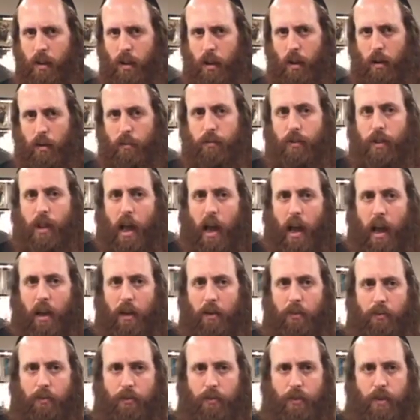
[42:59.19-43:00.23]
of
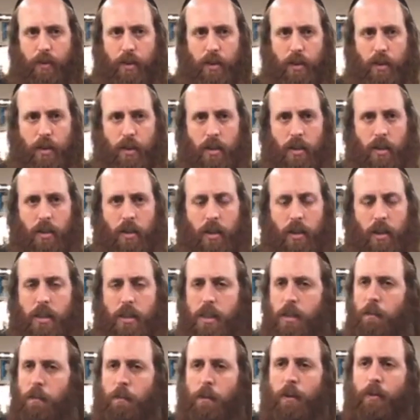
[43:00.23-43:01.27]
life.
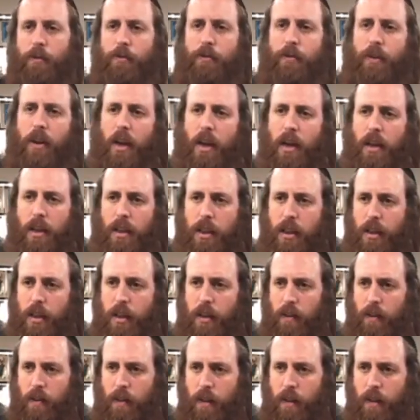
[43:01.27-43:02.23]
Simple faith.